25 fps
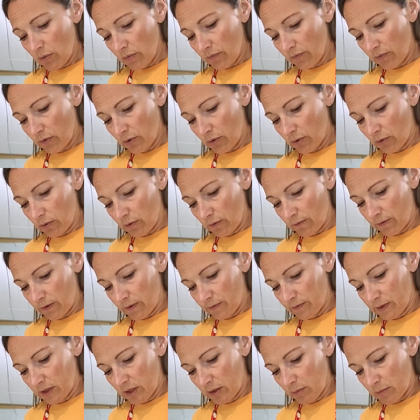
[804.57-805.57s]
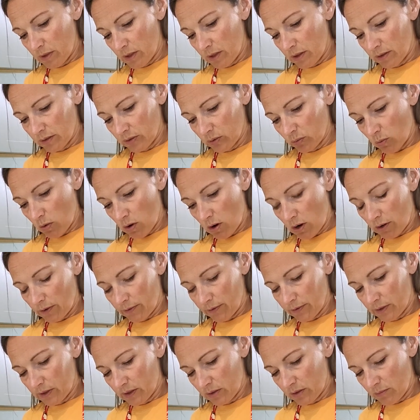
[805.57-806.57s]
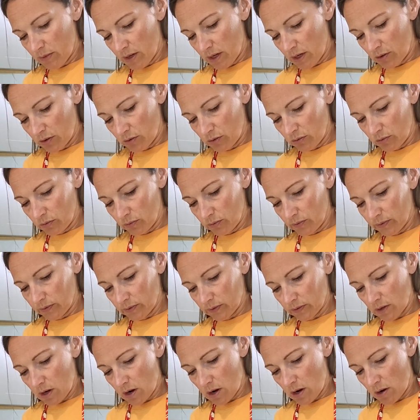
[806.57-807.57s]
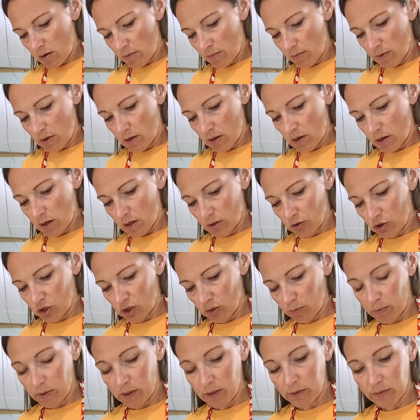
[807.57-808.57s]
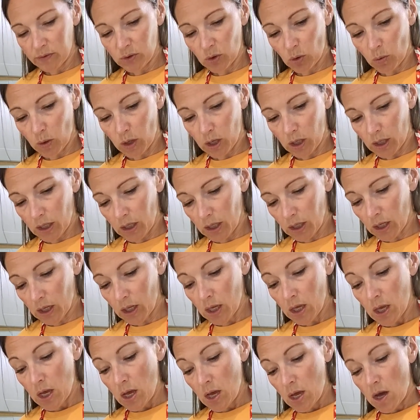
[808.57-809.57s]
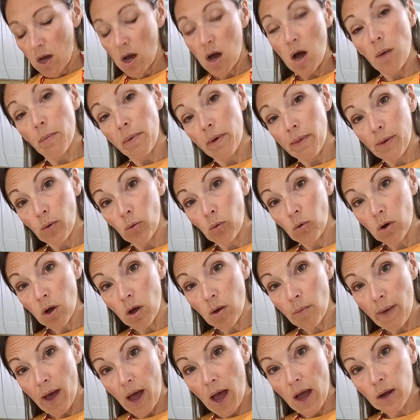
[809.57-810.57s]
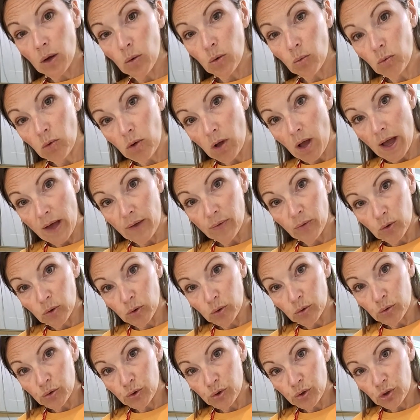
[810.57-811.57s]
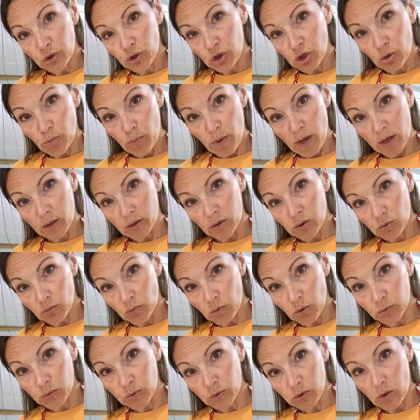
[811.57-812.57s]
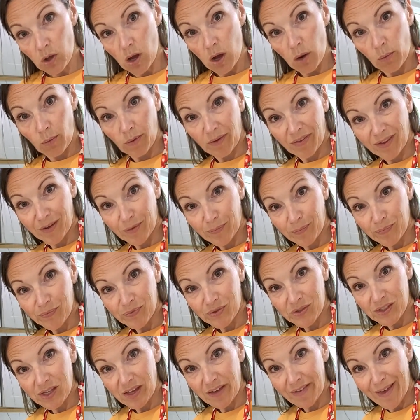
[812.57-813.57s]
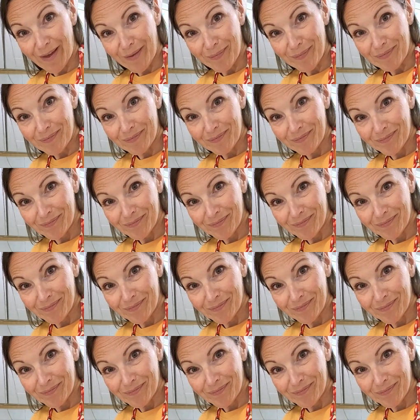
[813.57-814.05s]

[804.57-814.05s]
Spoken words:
for the 15 minutes while the tomatoes and chickpeas are working. And then we'll come back and we'll add those to the sheet pan to roast along with it. See you then.